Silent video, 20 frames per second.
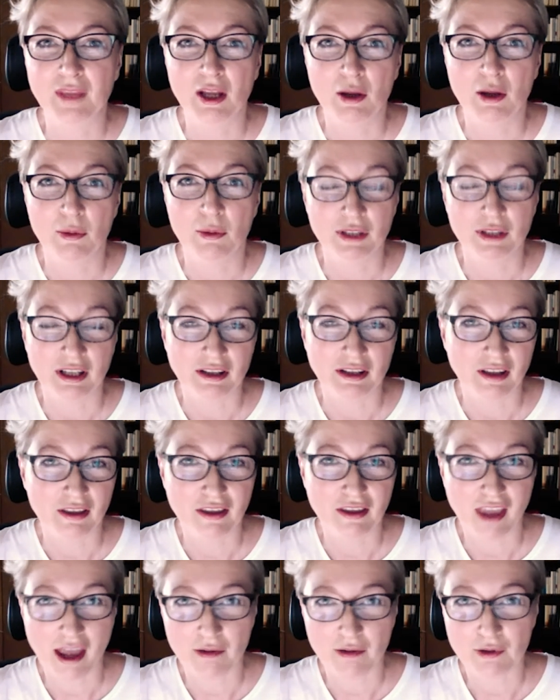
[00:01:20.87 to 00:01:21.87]
What are the
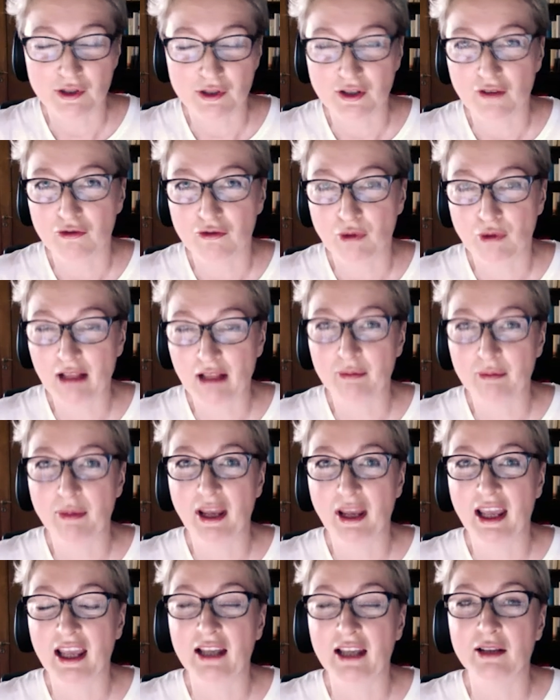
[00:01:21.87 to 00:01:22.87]
theories of
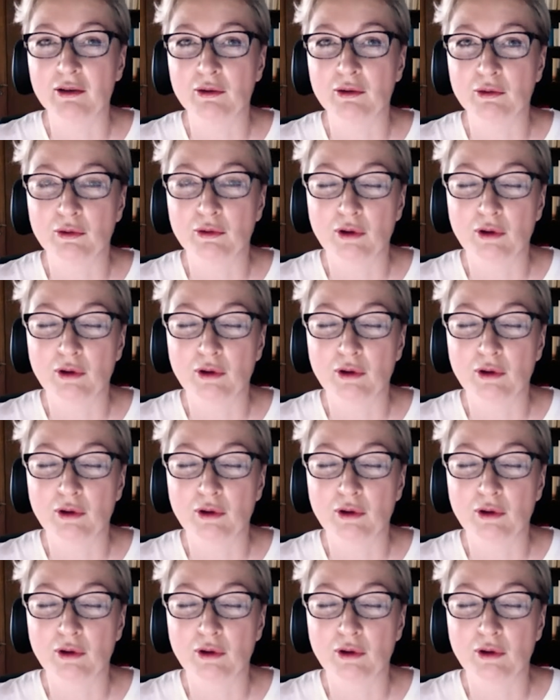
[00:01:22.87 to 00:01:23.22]
well-being?